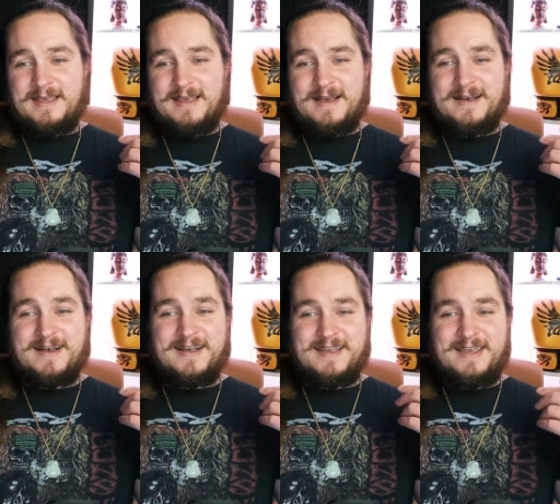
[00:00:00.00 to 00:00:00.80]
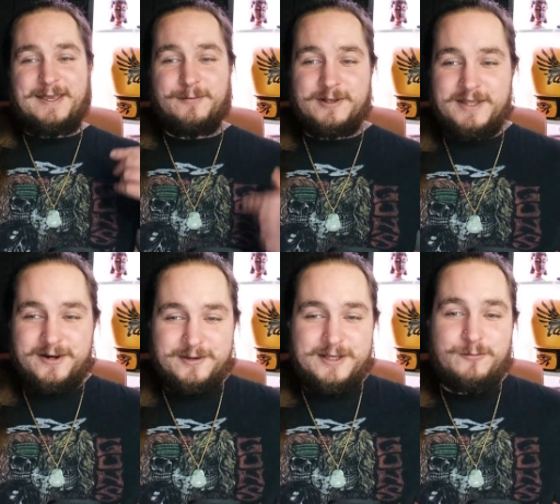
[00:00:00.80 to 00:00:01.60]
Uh, he will
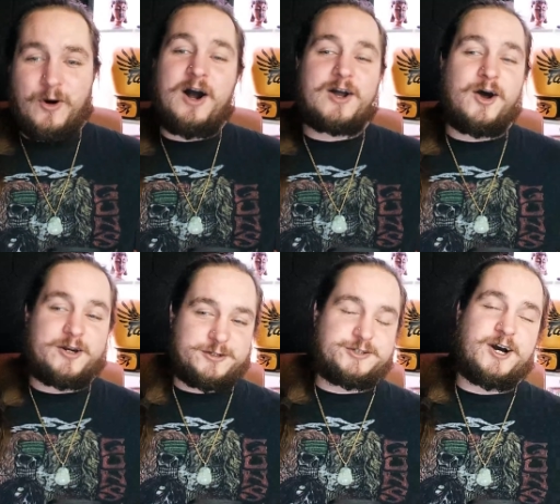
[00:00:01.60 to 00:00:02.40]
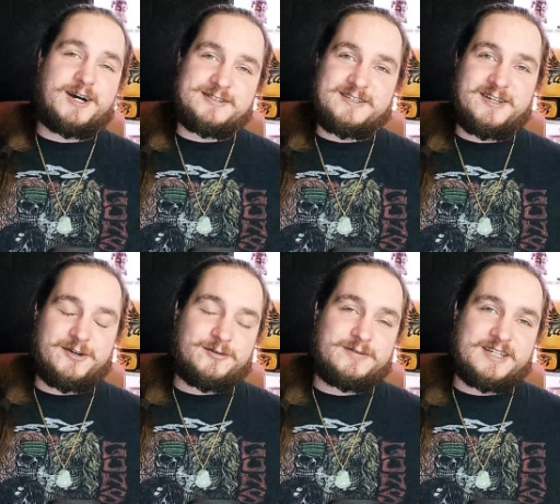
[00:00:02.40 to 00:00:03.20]
literally walk onto shots
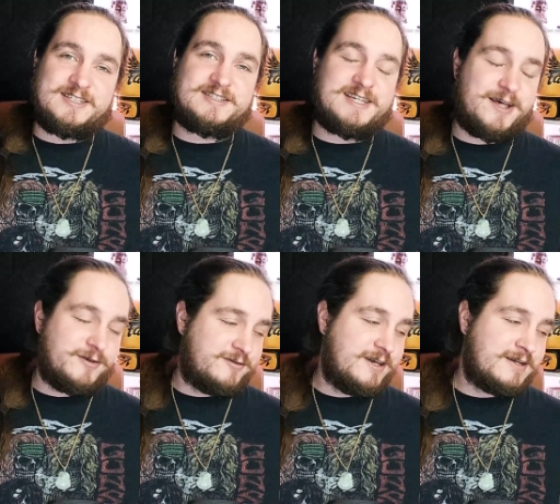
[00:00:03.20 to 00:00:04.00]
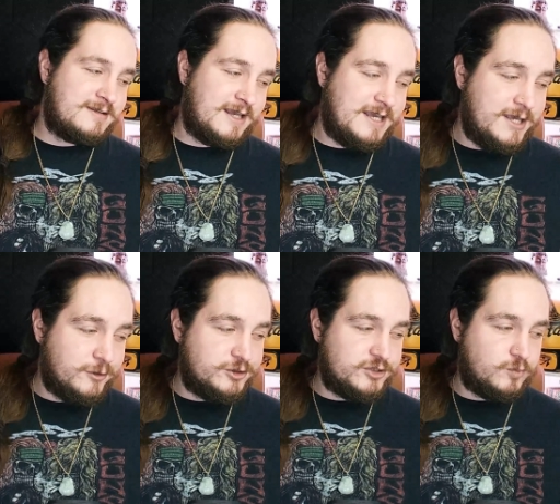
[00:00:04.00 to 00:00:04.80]
too. This is the other thing. Like,
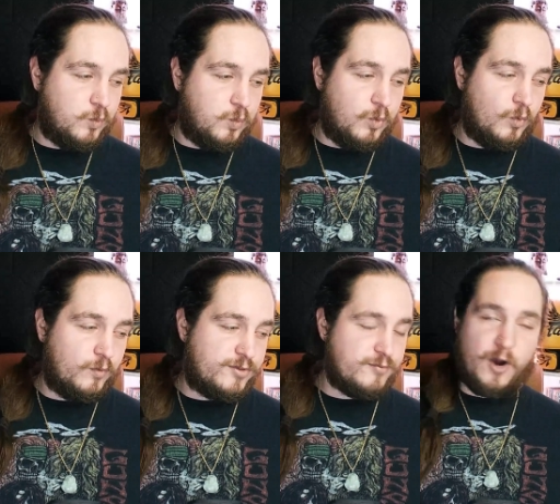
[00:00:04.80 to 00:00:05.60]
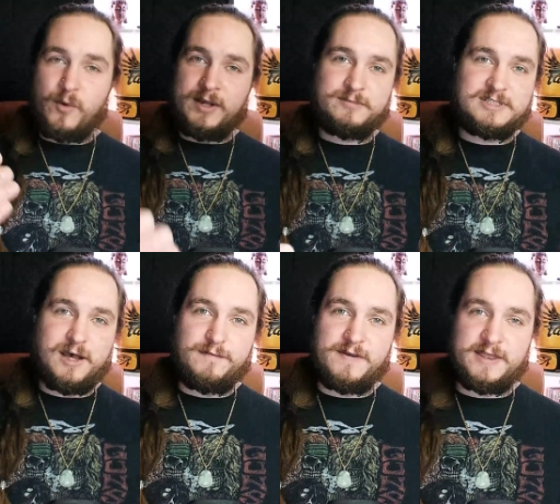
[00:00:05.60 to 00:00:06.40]
he'll just throw
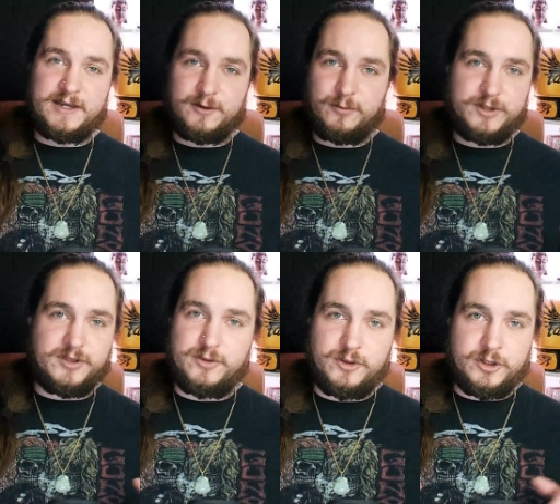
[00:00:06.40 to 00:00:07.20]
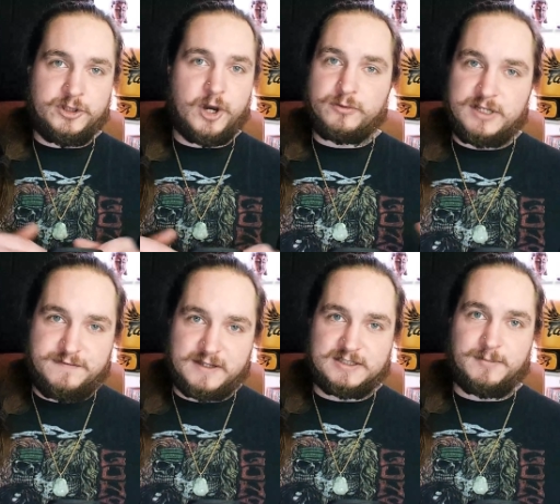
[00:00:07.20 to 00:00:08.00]
himself in there with no
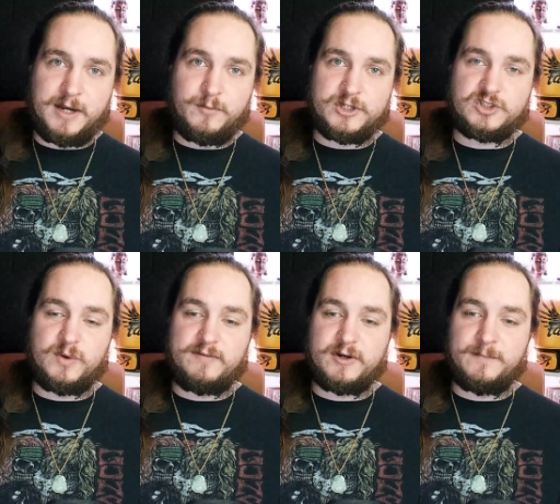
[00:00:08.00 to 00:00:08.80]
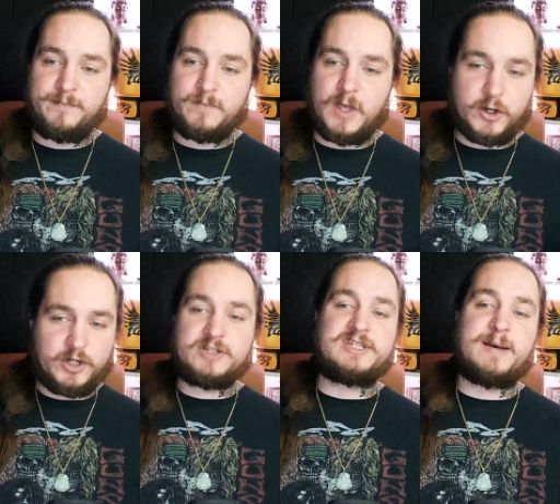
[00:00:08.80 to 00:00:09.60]
defense in mind whatsoever. A
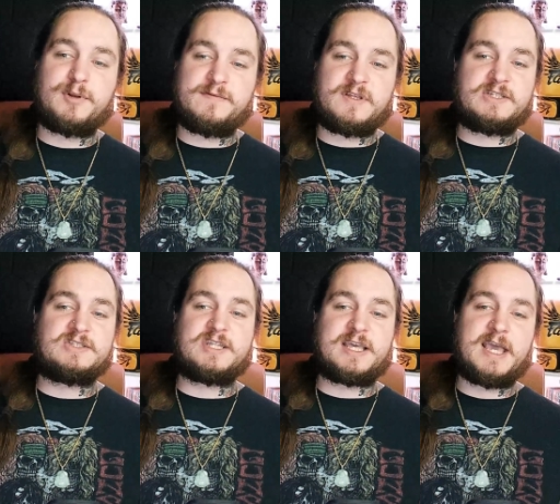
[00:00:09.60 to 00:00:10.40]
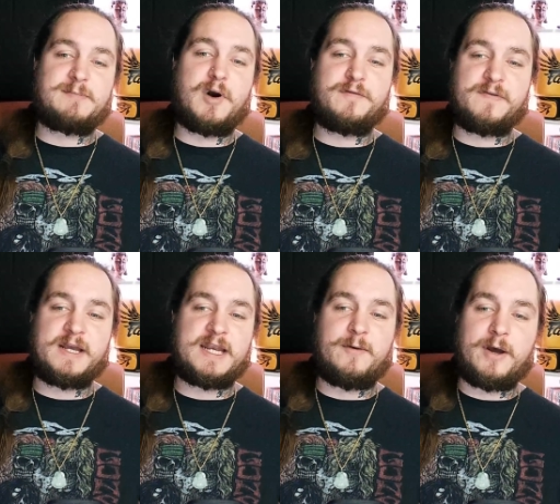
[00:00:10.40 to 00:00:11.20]
good example of this is the King Mo
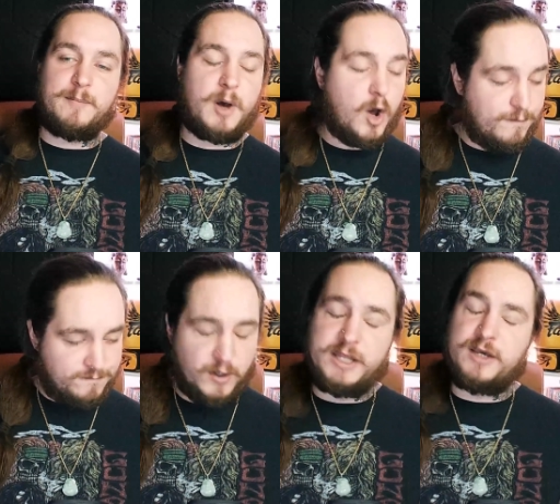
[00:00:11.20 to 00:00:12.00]
fight. Now, I'm fully